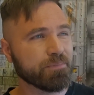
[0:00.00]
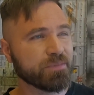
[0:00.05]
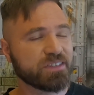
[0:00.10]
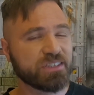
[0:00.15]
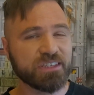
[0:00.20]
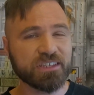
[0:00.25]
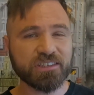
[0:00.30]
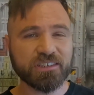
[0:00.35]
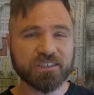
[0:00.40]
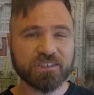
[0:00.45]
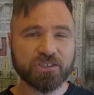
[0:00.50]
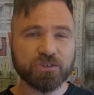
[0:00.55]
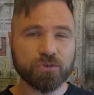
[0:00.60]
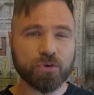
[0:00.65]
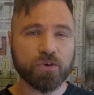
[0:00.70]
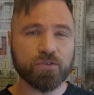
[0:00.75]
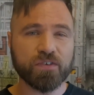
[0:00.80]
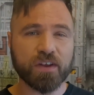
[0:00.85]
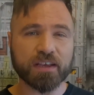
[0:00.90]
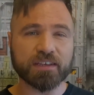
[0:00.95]
just to
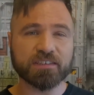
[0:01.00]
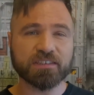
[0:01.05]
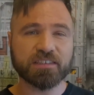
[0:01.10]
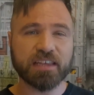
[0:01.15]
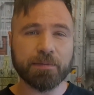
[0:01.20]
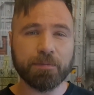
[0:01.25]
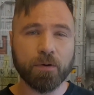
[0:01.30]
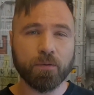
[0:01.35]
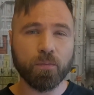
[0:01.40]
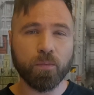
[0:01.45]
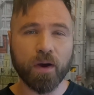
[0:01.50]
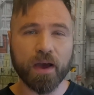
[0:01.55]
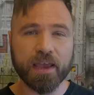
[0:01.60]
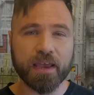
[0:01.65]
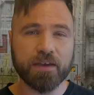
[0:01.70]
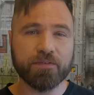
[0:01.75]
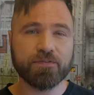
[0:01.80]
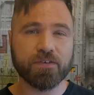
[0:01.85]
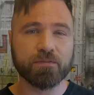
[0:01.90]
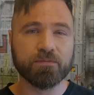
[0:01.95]
sort of like step
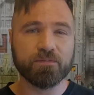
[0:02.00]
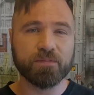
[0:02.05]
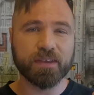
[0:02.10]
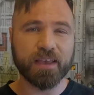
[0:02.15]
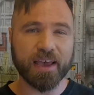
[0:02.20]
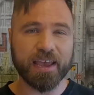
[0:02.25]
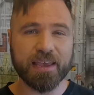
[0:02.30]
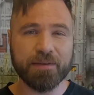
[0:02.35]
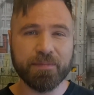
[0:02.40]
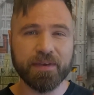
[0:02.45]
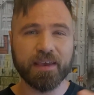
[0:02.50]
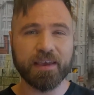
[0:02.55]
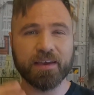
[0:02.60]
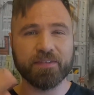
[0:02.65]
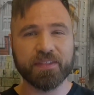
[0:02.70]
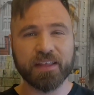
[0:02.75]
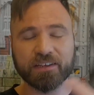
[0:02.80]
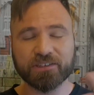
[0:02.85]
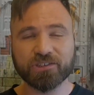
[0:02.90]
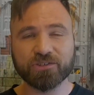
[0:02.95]
away from gaming
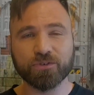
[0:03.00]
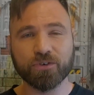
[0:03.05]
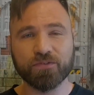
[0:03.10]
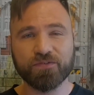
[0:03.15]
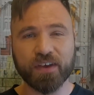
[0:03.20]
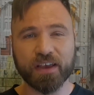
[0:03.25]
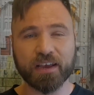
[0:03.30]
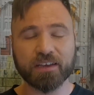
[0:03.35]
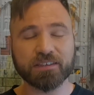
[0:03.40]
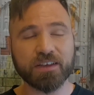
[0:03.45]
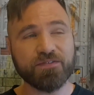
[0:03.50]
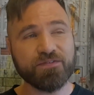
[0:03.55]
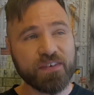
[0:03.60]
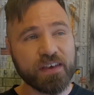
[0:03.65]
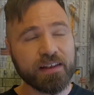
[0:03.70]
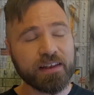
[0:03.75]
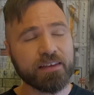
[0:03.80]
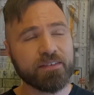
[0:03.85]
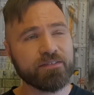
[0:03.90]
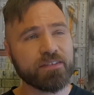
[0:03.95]
and that sort of thing, because I
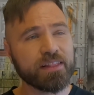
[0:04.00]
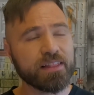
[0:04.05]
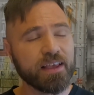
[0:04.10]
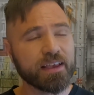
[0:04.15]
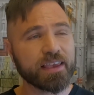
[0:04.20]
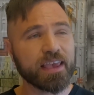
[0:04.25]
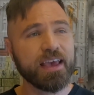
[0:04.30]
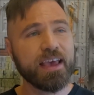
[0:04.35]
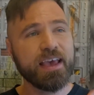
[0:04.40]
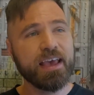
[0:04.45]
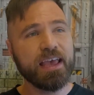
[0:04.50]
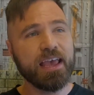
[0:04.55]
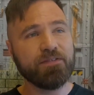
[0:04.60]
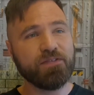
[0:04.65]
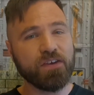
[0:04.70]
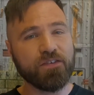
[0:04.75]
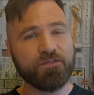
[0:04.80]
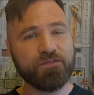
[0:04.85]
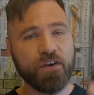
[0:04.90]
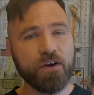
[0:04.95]
feel like
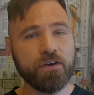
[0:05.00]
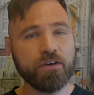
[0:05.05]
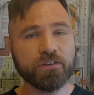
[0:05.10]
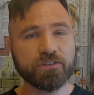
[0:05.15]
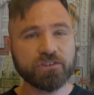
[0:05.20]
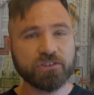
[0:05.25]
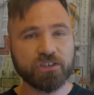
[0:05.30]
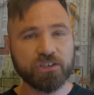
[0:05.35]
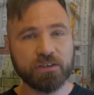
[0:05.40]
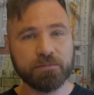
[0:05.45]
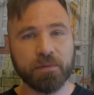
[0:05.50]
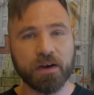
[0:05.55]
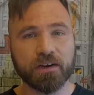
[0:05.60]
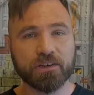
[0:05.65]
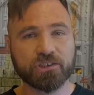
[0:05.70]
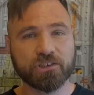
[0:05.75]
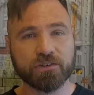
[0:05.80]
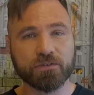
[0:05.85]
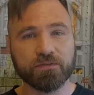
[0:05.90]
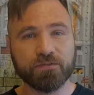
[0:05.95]
if you focus too
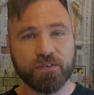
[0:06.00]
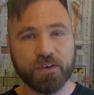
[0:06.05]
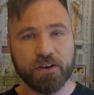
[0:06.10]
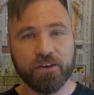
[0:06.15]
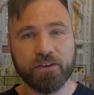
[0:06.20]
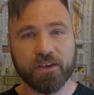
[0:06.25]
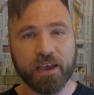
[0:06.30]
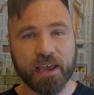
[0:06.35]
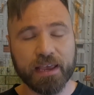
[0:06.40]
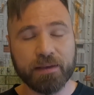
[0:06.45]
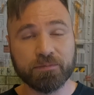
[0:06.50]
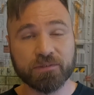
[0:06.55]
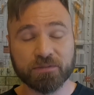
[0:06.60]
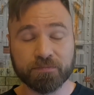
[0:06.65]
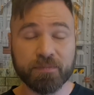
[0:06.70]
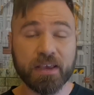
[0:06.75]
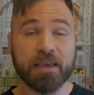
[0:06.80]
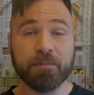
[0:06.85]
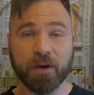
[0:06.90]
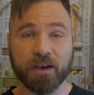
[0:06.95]
much on video games,
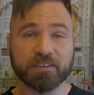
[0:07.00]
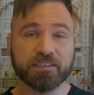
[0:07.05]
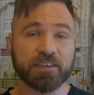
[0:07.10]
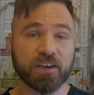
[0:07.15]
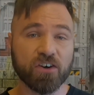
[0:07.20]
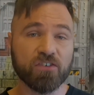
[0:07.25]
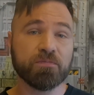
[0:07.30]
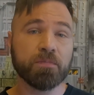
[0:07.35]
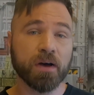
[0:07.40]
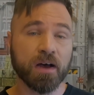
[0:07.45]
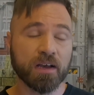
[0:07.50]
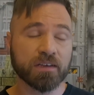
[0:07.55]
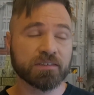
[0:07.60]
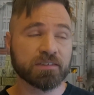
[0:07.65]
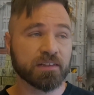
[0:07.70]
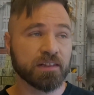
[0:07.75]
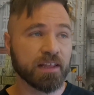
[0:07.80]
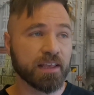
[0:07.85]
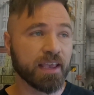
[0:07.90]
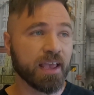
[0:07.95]
me myself
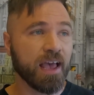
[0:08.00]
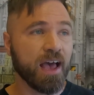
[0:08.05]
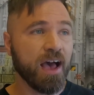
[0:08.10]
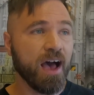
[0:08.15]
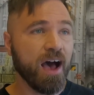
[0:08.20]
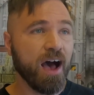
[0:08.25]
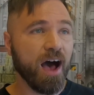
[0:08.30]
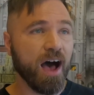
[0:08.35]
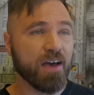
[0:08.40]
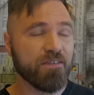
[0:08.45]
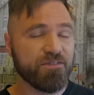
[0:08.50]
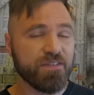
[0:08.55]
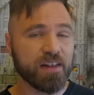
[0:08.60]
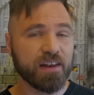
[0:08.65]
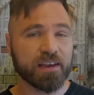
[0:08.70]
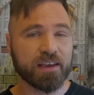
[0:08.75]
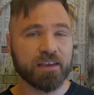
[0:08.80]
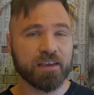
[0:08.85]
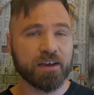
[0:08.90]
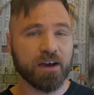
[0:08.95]
personally, I
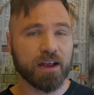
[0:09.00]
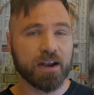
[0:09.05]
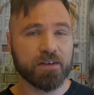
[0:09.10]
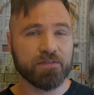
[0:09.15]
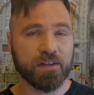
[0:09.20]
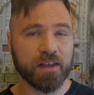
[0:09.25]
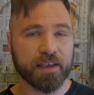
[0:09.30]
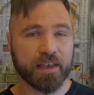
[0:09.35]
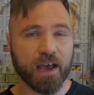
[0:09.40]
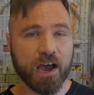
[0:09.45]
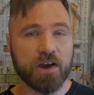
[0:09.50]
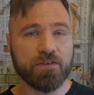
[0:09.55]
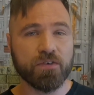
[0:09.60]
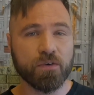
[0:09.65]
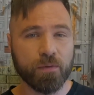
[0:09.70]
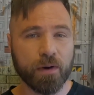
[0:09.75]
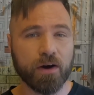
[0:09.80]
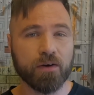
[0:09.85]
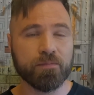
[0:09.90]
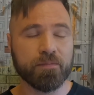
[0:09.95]
feel it can kind of like
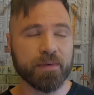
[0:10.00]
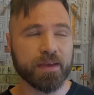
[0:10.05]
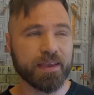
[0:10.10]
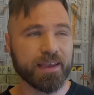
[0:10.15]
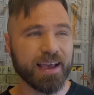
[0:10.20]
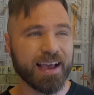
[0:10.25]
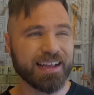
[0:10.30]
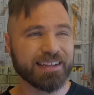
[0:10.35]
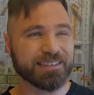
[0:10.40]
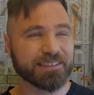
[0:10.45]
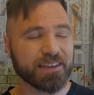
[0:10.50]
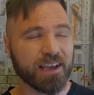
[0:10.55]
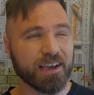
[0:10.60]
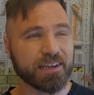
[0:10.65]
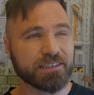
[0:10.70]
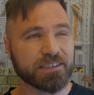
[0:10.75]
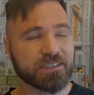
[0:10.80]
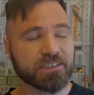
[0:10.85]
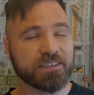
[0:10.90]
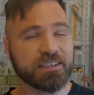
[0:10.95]
overwhelm me, and
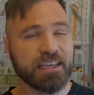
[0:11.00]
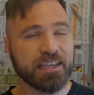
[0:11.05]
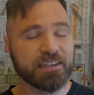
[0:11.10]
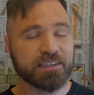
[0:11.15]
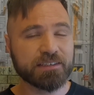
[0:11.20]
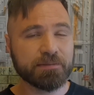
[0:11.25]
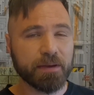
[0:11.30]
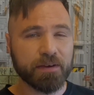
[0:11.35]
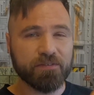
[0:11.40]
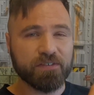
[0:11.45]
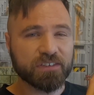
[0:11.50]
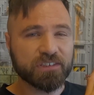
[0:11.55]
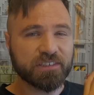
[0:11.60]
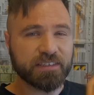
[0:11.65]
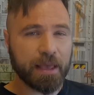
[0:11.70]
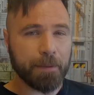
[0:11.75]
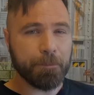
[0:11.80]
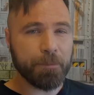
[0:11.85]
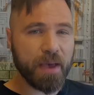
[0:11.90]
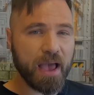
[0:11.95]
I just needed a bit of a
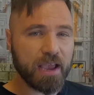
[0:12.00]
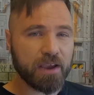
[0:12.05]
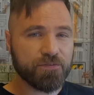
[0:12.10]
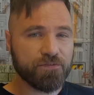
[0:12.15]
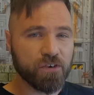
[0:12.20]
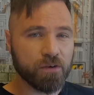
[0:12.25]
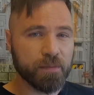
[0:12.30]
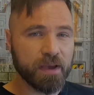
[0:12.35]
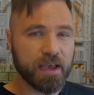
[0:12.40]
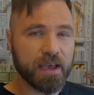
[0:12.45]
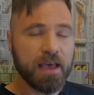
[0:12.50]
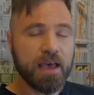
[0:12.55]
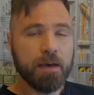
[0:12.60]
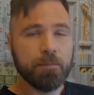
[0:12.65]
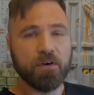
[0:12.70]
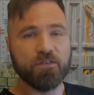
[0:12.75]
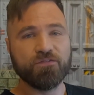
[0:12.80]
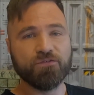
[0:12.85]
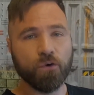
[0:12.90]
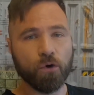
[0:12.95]
step back from it
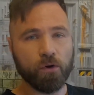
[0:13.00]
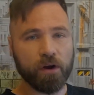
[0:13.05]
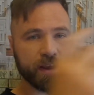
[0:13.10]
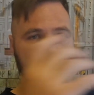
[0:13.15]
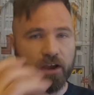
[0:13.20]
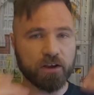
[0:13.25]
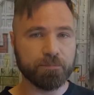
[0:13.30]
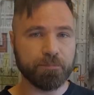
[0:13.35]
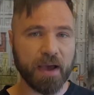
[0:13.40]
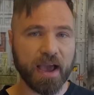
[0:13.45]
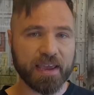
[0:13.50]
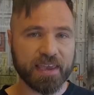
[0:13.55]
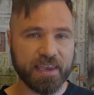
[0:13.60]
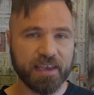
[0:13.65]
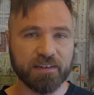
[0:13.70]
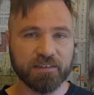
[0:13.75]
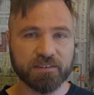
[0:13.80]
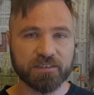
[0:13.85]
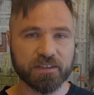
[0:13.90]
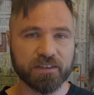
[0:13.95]
before I go back
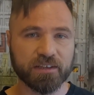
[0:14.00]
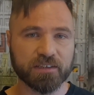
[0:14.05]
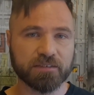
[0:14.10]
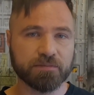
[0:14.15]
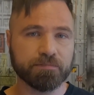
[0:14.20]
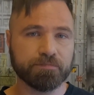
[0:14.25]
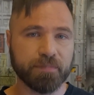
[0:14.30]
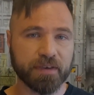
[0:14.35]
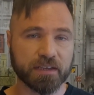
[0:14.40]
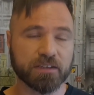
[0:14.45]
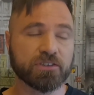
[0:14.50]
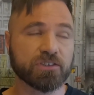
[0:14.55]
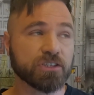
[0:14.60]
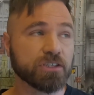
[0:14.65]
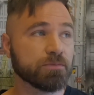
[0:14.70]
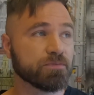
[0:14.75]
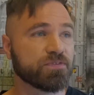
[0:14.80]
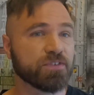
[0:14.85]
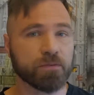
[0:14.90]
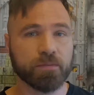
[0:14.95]
into this big
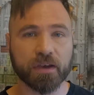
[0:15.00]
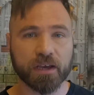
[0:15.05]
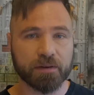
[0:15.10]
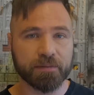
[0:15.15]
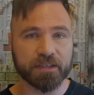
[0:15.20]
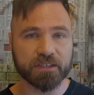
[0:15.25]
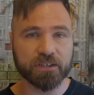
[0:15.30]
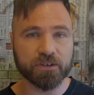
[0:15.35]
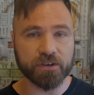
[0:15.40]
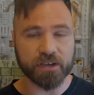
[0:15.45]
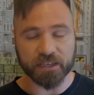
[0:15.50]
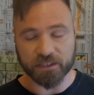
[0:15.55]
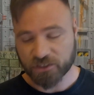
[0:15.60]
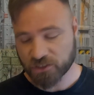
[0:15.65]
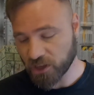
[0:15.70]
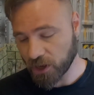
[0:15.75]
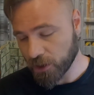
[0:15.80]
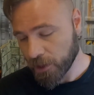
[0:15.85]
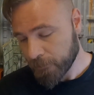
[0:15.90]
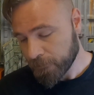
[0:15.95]
Doom film I'm going to be doing.
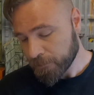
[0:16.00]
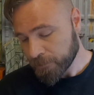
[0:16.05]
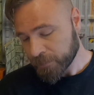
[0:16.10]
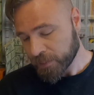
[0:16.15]
So